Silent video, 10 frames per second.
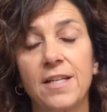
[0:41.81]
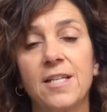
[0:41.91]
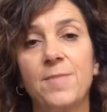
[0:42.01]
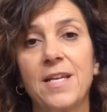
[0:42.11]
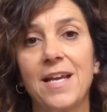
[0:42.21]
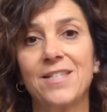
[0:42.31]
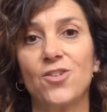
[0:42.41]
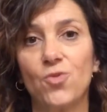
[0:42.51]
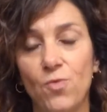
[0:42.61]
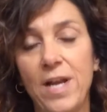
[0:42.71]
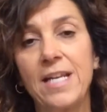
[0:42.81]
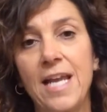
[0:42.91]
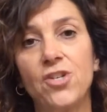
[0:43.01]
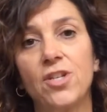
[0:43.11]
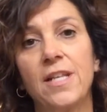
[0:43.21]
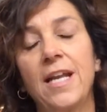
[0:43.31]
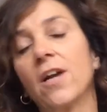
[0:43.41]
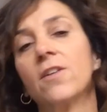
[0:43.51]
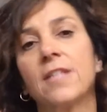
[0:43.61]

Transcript: is because there's radiation there.